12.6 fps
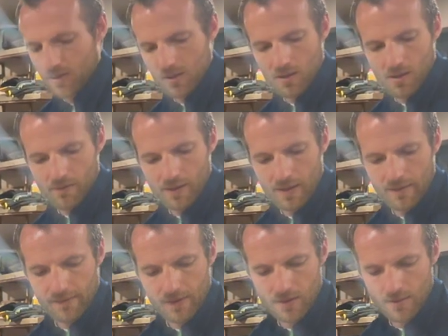and you don't really
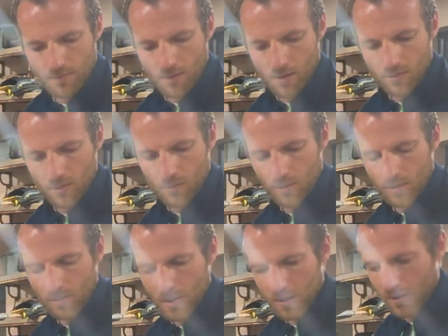even need to do what
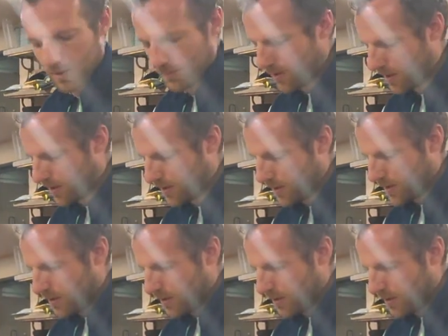you're marking, but